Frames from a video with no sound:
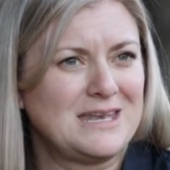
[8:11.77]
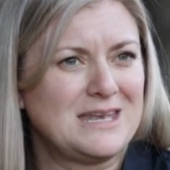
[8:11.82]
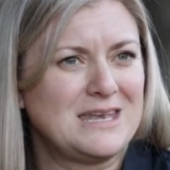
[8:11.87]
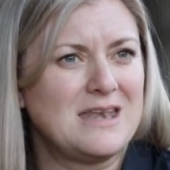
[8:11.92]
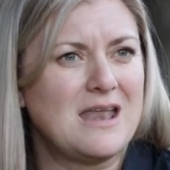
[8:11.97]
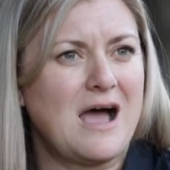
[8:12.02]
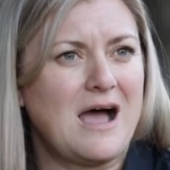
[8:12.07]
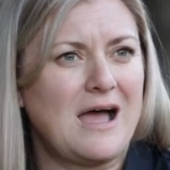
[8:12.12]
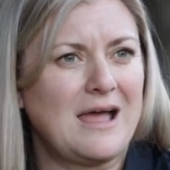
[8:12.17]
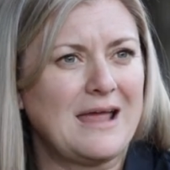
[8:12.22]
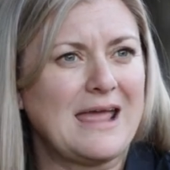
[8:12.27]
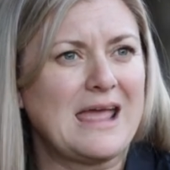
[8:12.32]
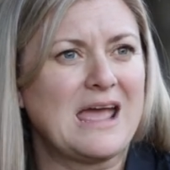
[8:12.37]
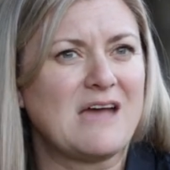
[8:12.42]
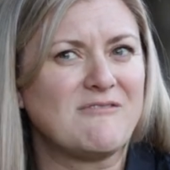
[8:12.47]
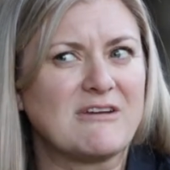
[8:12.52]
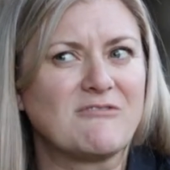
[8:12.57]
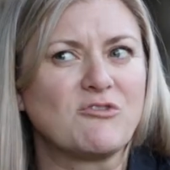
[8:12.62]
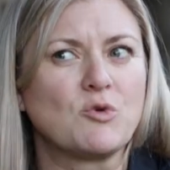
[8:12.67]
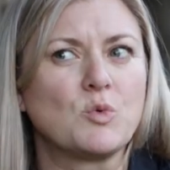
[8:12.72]
not
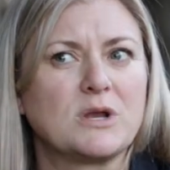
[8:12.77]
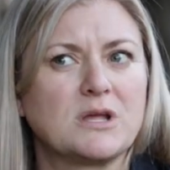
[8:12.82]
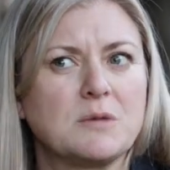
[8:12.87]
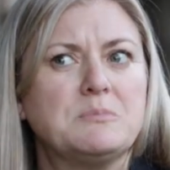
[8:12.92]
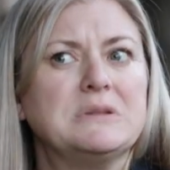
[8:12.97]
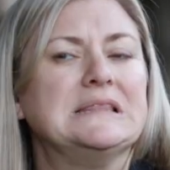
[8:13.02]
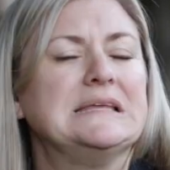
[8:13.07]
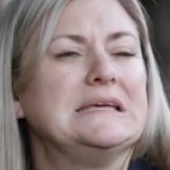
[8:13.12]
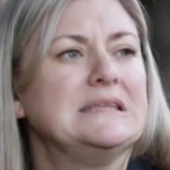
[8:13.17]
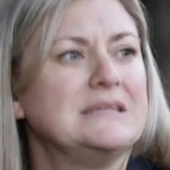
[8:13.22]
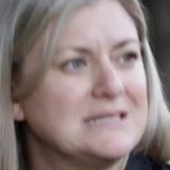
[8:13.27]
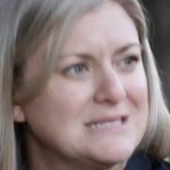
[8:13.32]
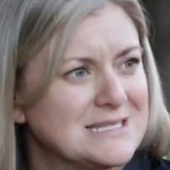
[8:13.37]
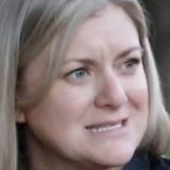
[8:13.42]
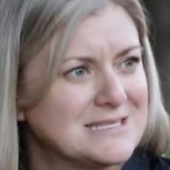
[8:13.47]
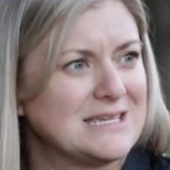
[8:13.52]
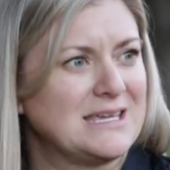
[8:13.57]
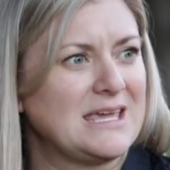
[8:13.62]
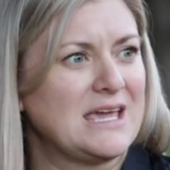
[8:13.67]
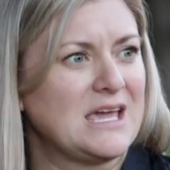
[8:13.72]
have everyone completely
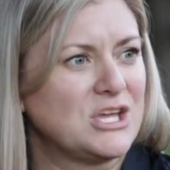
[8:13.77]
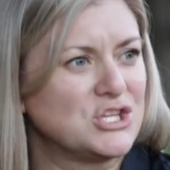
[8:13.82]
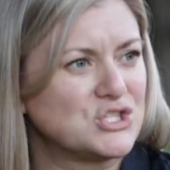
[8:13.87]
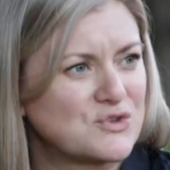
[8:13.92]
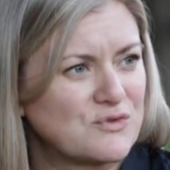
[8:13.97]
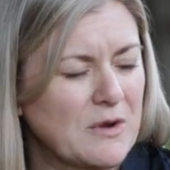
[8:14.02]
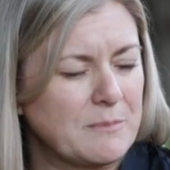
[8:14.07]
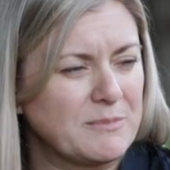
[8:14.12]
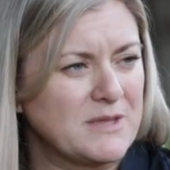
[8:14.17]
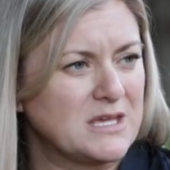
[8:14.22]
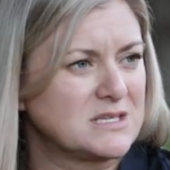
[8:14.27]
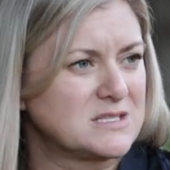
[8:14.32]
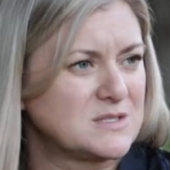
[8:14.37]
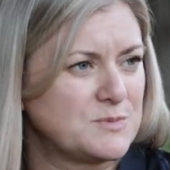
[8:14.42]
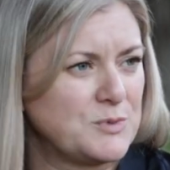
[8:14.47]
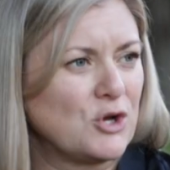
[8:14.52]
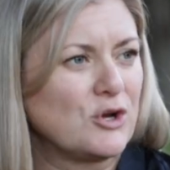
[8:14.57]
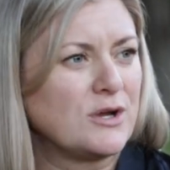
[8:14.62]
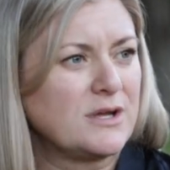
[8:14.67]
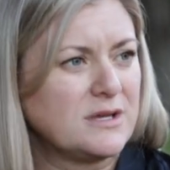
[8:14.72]
disengaged from the
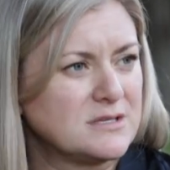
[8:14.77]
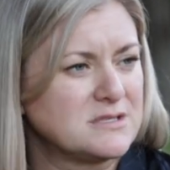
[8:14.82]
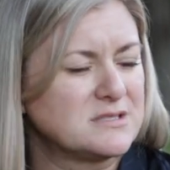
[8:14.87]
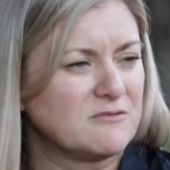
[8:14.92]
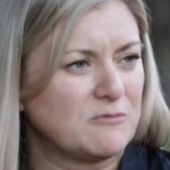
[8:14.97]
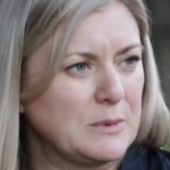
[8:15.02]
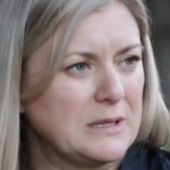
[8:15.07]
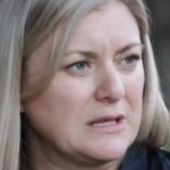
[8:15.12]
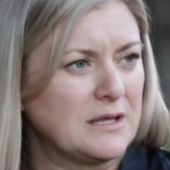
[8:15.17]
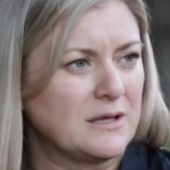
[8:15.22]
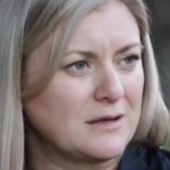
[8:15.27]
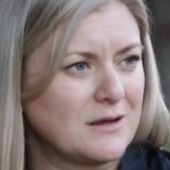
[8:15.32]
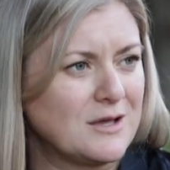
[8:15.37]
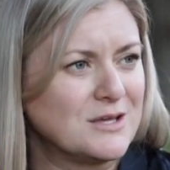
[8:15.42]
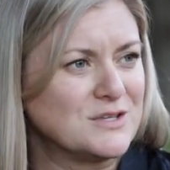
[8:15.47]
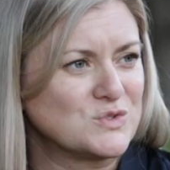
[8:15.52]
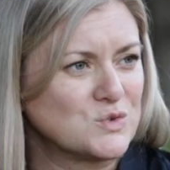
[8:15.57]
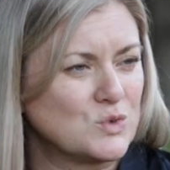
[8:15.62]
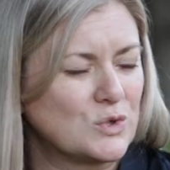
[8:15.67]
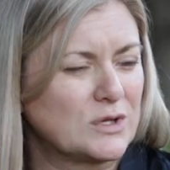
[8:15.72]
experience of being in
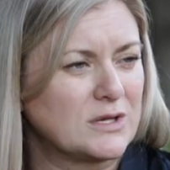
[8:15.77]
high school